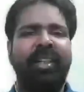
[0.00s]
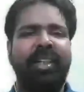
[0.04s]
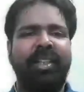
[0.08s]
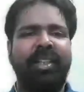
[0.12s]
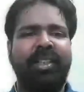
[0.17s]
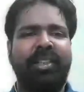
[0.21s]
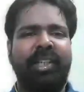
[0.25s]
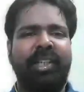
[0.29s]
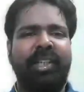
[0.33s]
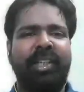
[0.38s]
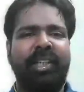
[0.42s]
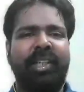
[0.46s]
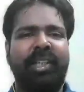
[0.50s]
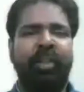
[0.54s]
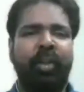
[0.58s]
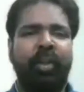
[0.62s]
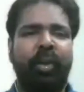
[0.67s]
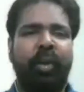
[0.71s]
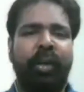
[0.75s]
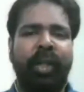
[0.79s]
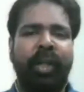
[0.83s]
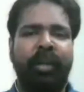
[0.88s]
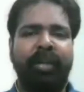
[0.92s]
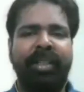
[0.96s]
session
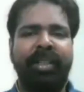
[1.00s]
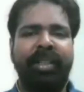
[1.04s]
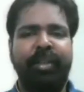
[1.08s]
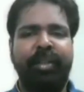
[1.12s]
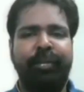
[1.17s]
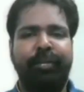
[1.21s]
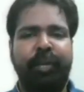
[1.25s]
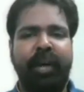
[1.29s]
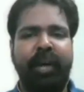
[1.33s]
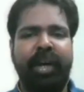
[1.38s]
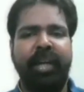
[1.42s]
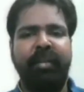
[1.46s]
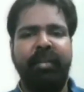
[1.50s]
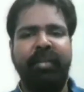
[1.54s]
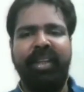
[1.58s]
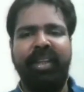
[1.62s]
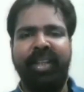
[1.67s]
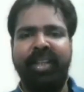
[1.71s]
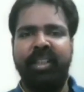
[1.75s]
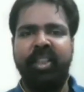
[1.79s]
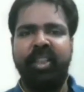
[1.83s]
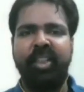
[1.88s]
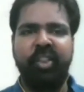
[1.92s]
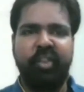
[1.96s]
on MAG5
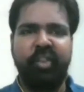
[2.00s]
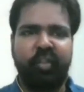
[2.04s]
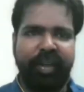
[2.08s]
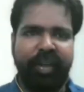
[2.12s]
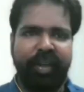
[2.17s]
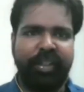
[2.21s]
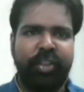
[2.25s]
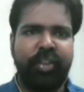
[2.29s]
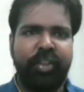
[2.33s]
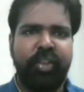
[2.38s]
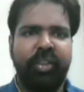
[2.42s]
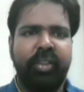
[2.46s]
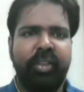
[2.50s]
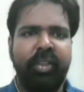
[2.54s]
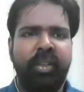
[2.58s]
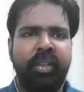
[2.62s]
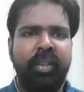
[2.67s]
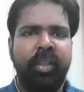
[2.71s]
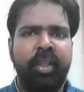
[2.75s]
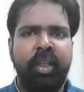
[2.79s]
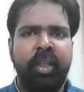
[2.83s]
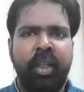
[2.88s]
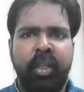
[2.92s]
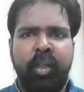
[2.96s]
in this stretch.
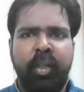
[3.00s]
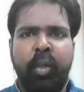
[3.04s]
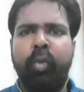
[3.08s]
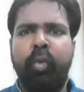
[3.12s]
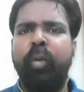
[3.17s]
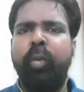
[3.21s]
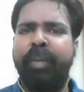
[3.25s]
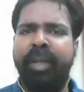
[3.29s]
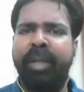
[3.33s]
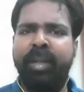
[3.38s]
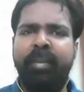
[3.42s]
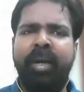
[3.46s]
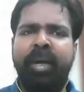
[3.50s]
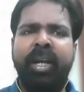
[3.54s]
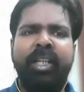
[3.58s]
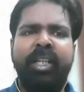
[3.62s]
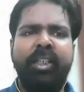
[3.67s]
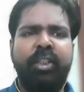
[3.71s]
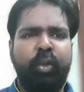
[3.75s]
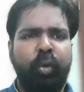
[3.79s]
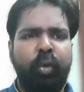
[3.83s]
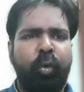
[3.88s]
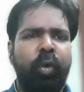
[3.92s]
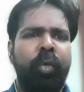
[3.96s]
Dr. Prema
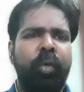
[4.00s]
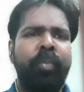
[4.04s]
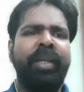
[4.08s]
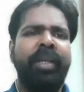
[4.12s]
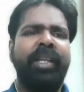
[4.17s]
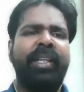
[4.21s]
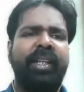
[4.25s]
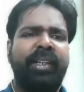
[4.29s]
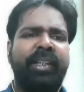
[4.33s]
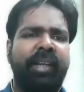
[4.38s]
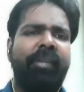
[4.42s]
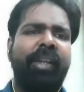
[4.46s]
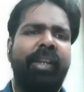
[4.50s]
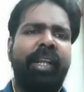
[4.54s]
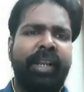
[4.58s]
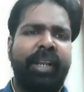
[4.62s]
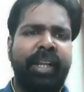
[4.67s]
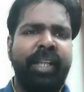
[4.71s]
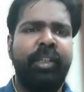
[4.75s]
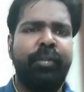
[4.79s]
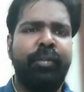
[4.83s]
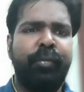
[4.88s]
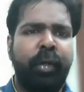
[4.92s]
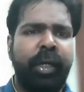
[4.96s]
has told me that they will
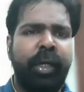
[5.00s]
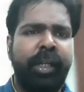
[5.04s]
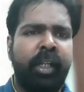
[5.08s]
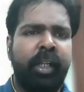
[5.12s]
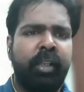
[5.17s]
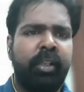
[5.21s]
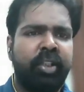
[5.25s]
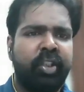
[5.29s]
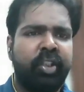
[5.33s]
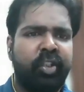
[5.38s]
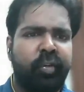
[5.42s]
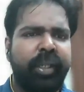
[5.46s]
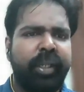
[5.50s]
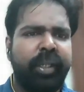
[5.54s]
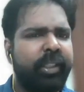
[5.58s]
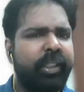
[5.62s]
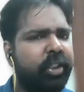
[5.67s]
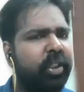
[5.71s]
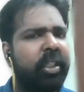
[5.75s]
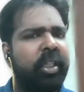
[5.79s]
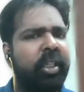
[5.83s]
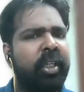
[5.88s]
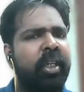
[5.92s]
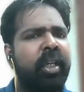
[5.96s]
arrange for another
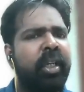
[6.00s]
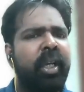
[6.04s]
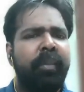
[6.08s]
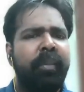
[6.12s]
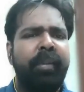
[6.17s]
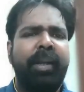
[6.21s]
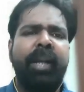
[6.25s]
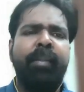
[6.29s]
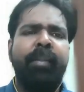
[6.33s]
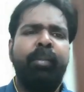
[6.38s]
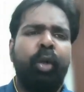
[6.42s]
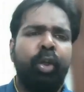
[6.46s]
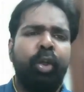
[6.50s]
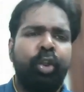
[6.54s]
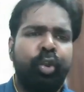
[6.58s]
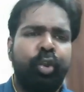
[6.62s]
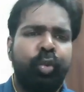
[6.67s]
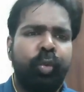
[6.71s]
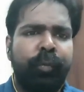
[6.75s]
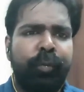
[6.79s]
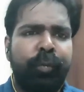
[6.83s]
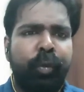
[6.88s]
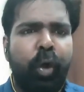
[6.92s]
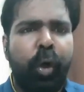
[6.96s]
stretch, but I'm not
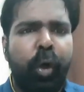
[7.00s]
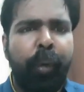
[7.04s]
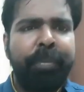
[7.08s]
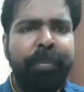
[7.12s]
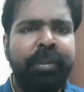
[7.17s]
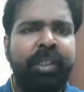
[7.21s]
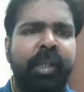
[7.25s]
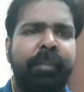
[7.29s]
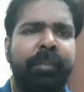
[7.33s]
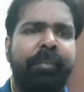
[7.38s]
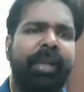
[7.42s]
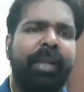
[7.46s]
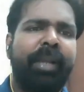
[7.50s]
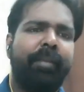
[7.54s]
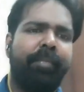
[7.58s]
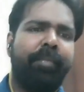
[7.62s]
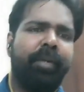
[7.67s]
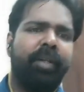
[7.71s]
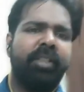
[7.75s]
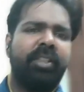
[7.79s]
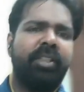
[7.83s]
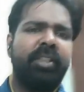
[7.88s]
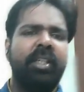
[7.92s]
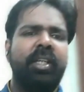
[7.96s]
sure. For optional
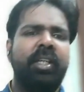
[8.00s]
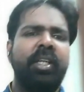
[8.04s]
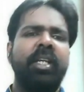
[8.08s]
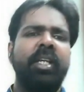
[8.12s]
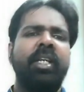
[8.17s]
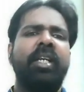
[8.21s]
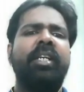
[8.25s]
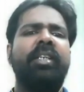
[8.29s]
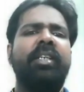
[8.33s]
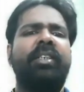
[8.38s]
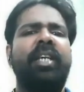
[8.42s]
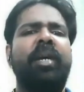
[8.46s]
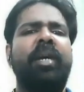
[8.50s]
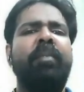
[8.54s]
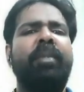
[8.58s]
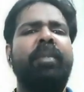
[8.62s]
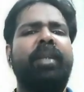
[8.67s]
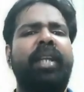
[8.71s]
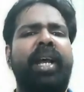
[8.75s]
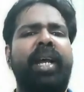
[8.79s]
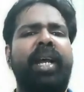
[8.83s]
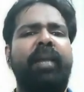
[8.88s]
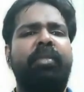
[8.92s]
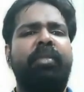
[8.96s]
papers,
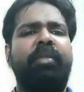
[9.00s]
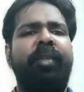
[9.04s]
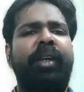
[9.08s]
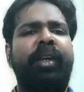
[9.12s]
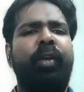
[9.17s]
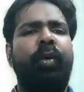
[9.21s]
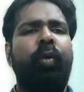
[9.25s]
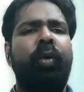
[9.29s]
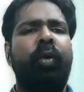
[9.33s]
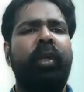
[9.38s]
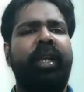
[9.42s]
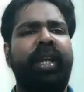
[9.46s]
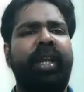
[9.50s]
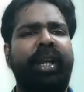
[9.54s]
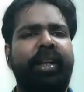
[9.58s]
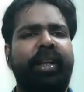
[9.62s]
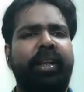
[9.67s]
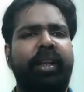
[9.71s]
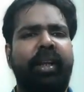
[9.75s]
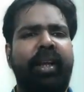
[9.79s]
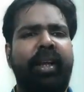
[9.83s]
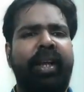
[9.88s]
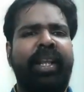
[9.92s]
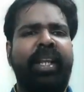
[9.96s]
sometimes we don't
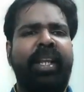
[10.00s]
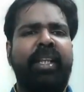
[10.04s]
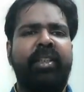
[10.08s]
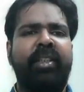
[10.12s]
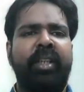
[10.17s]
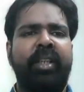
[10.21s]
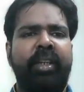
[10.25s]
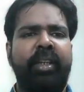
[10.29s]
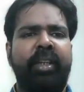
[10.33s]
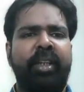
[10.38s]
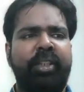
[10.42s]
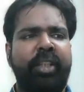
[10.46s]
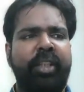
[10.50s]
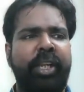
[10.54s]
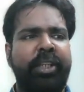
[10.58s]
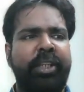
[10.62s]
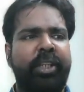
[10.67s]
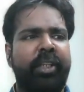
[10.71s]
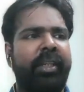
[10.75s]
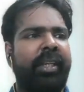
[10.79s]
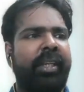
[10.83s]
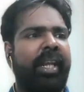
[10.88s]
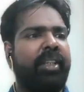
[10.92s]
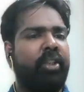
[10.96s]
get an extended
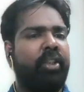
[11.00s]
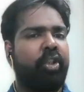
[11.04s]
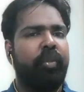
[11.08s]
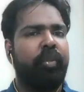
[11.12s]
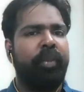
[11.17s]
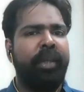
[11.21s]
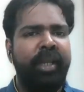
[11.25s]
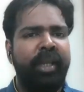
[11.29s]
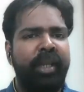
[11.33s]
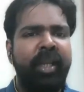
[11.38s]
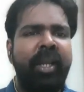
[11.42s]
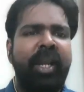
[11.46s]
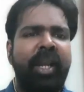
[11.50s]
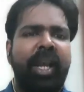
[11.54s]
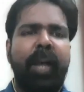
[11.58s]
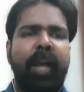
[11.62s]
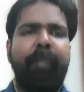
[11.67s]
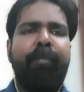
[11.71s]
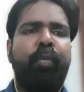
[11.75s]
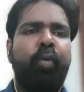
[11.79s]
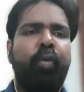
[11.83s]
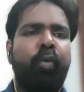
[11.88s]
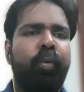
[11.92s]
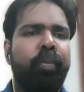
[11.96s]
session. It has to be
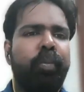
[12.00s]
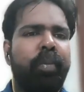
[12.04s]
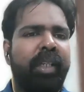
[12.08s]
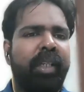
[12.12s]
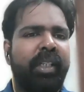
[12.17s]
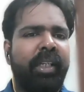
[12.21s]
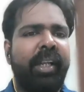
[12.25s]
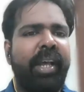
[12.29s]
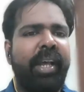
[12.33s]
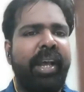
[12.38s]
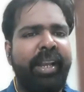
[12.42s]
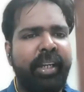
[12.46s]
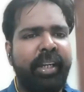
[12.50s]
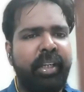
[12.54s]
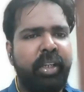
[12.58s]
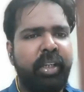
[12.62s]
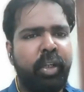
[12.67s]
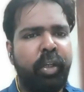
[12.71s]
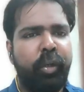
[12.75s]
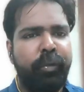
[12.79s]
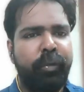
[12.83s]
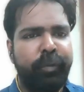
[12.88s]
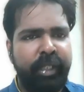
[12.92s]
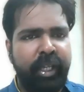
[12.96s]
approved by the
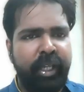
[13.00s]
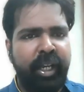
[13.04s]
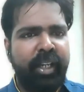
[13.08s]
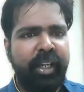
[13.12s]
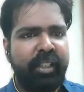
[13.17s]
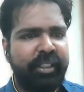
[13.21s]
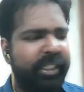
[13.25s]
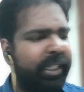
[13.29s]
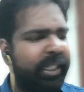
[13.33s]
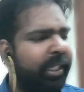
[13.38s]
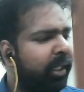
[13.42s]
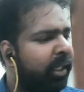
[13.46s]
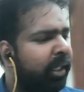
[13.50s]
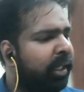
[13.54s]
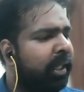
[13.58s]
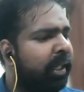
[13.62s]
director of the RC,